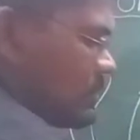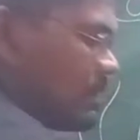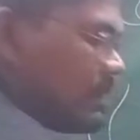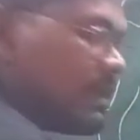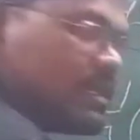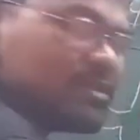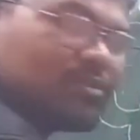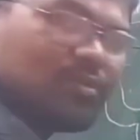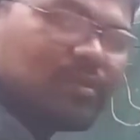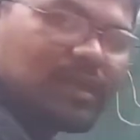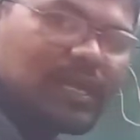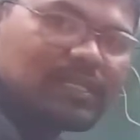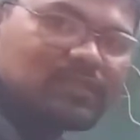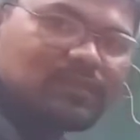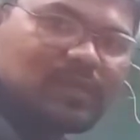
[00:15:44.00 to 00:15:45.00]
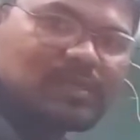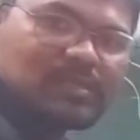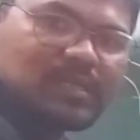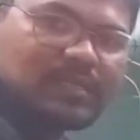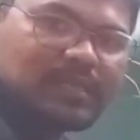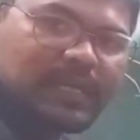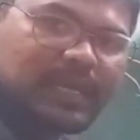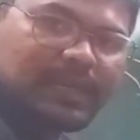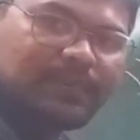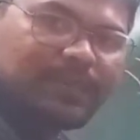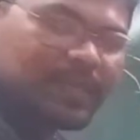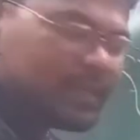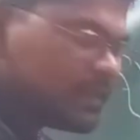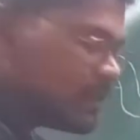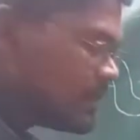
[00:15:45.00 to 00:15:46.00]
There is no cross walls on the
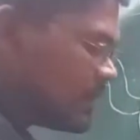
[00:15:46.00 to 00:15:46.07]
hyphae.